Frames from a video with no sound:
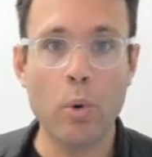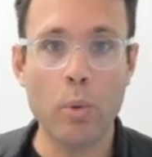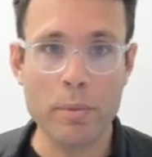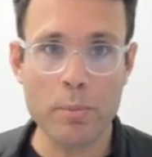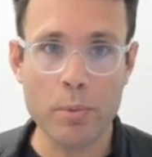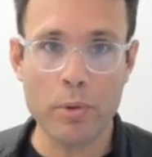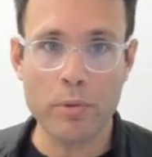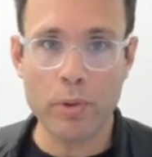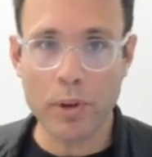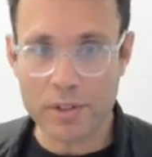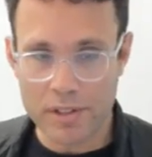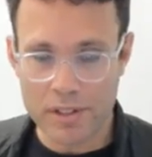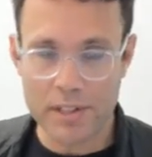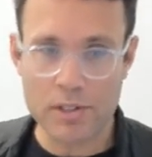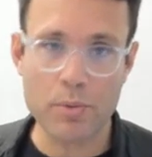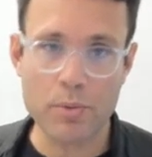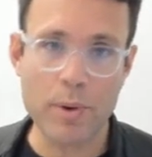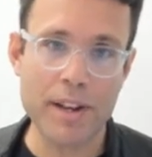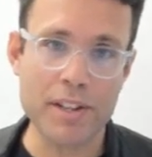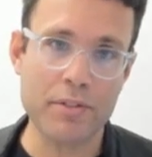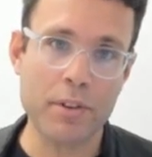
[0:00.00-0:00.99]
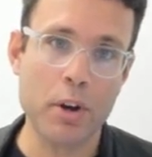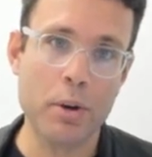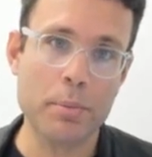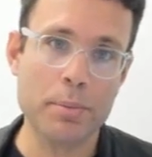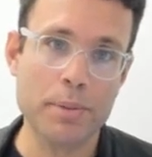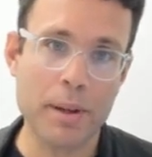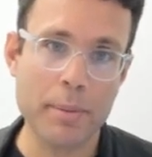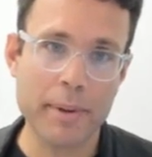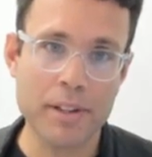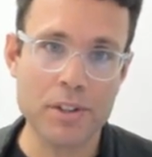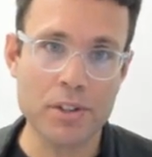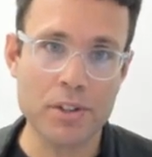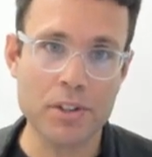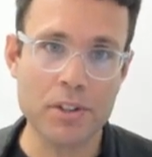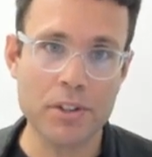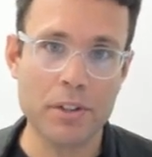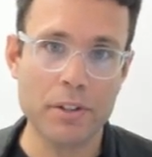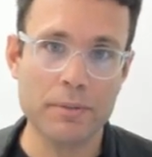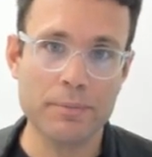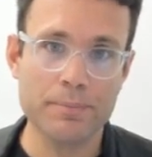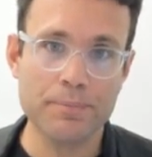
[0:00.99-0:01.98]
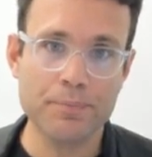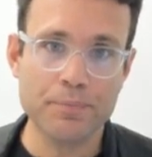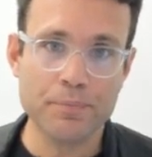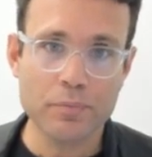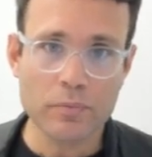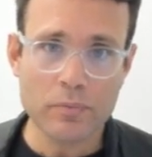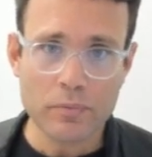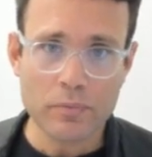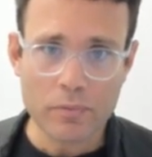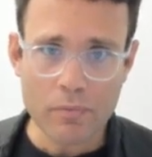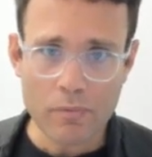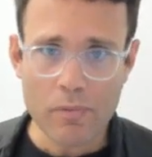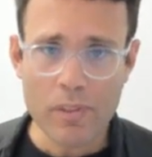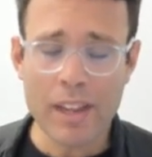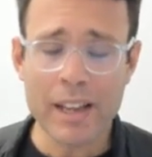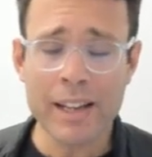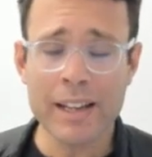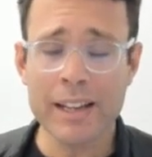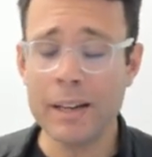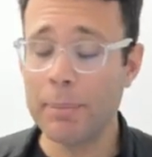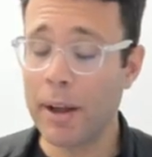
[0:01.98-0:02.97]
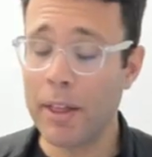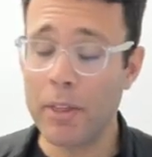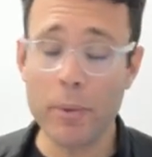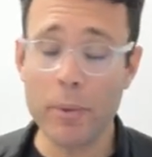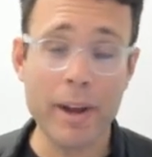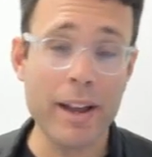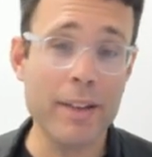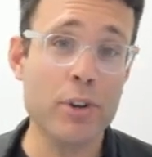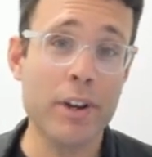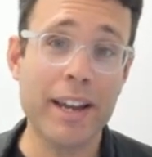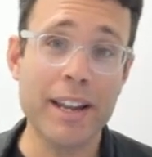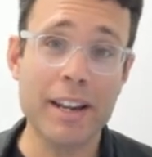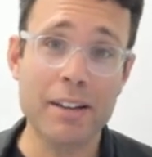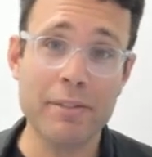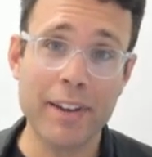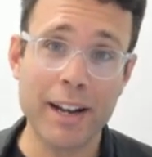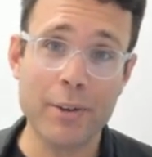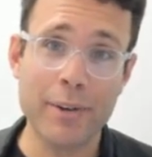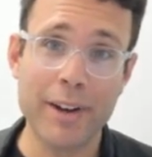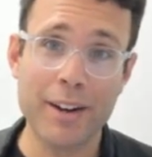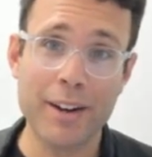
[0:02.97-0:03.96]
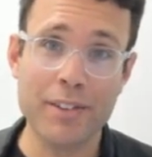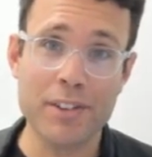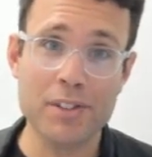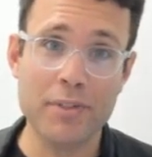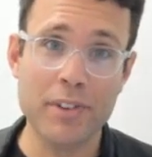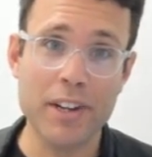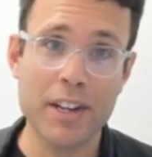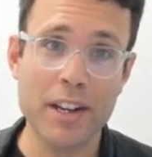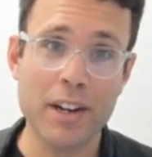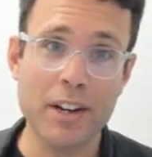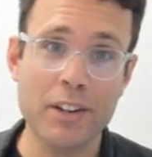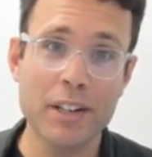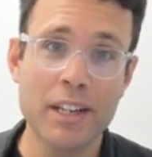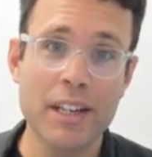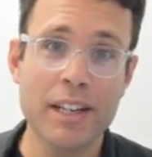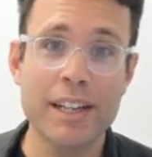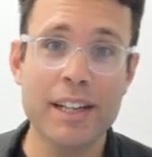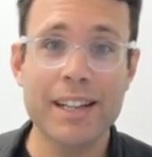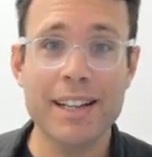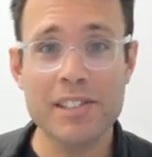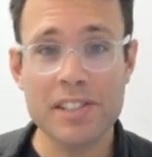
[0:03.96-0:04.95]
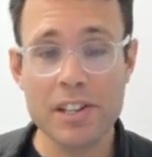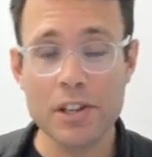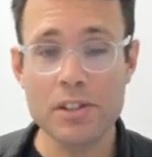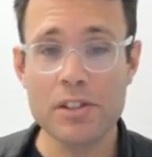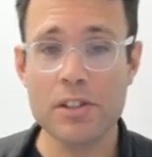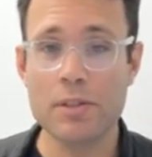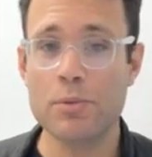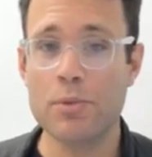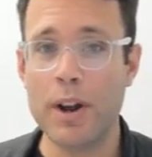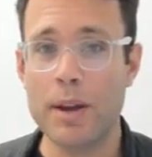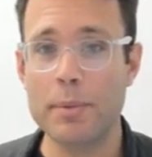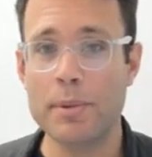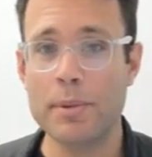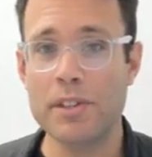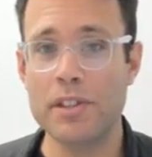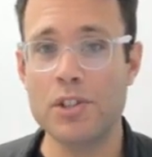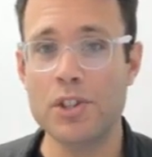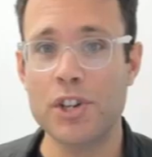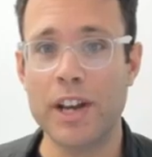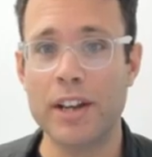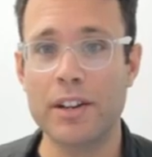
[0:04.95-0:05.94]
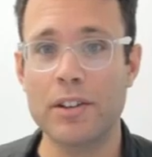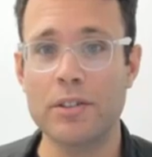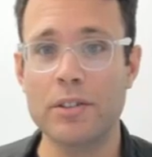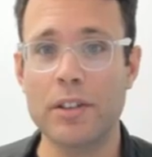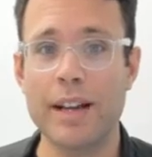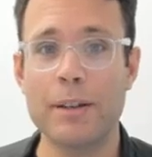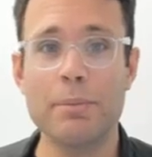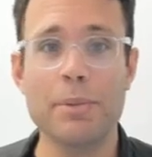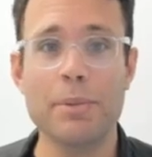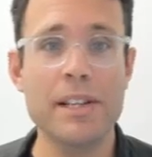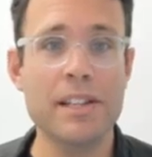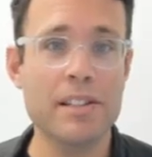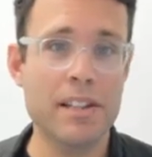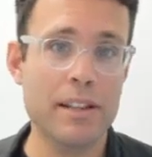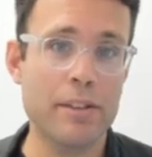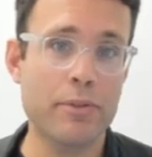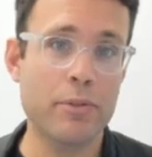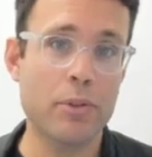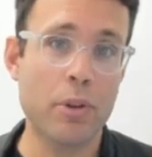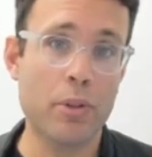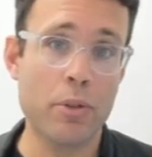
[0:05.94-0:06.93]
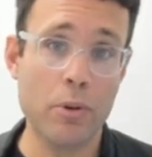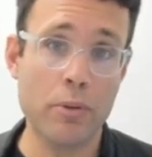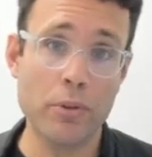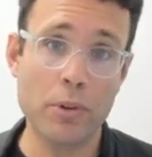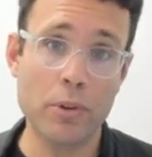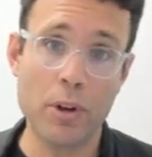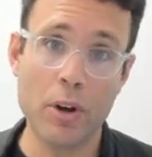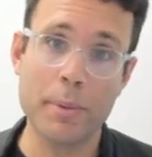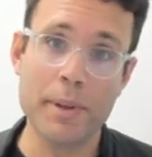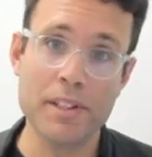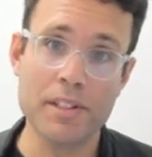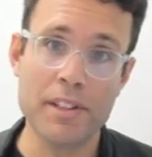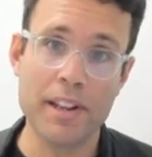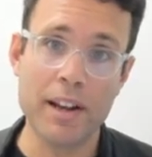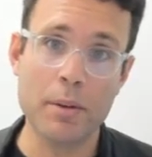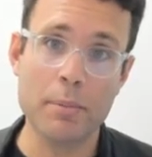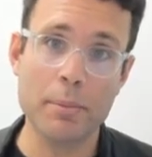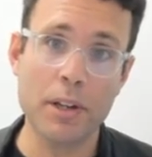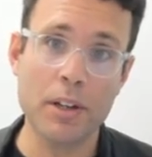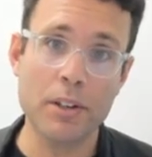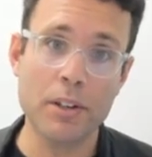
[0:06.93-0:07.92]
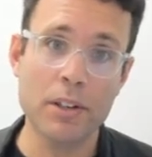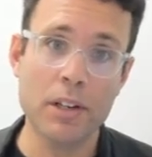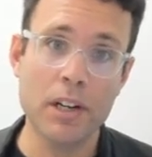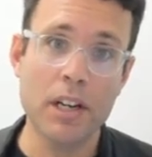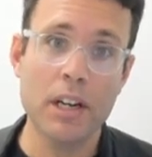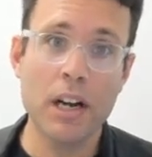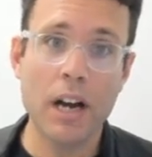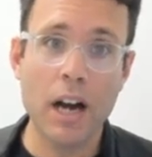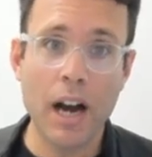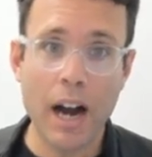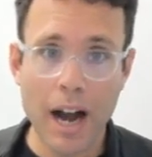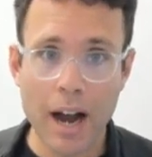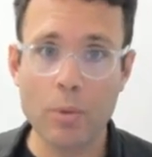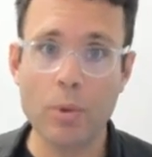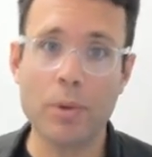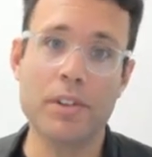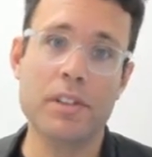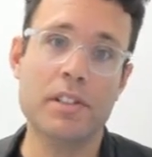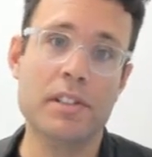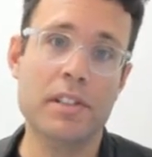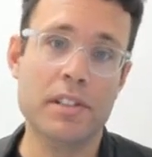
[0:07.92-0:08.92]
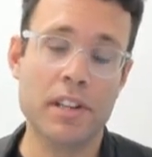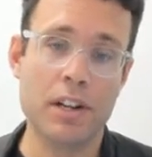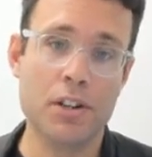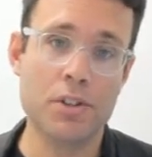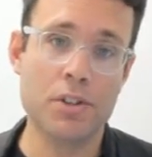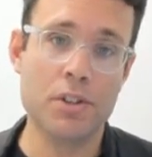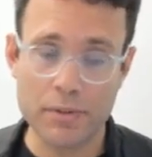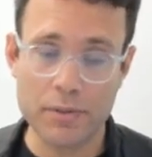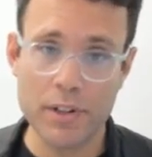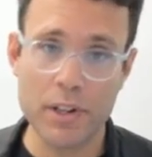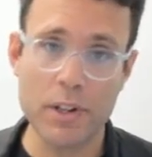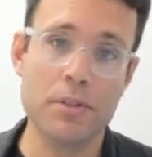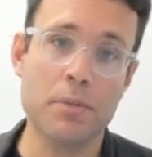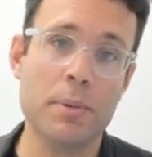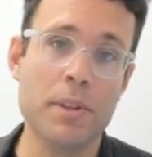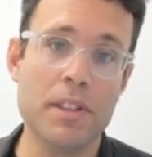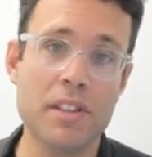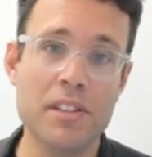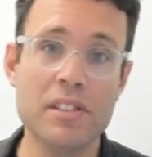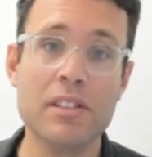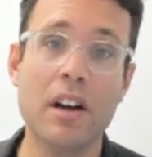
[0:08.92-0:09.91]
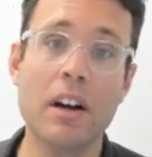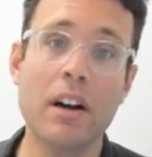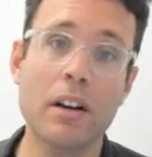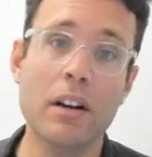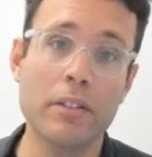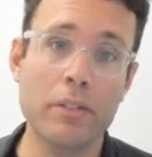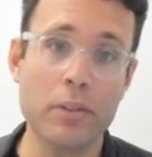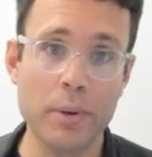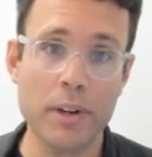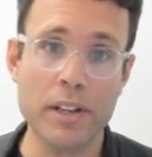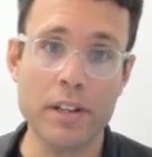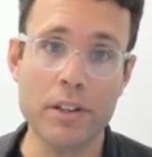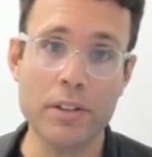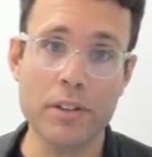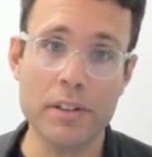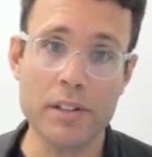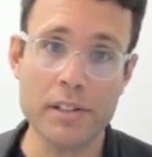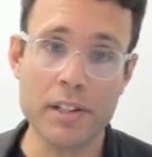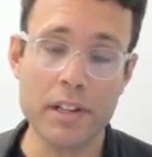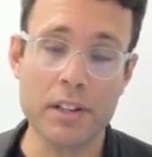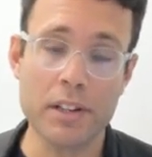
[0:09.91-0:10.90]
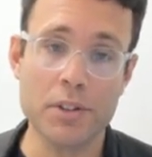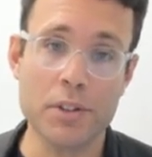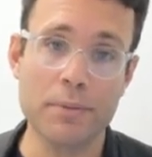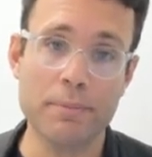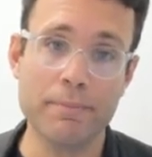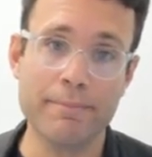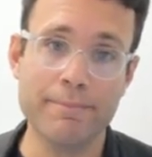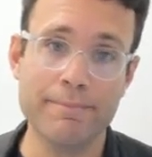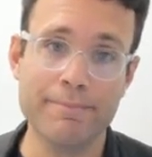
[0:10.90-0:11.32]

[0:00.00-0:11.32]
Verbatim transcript: we move on to these rays of hope I mentioned. By the way, if you're getting value out of this video, consider subscribing to the channel and please leave your thoughtful comments down below. I want this discussion video to be the start of a really good discussion.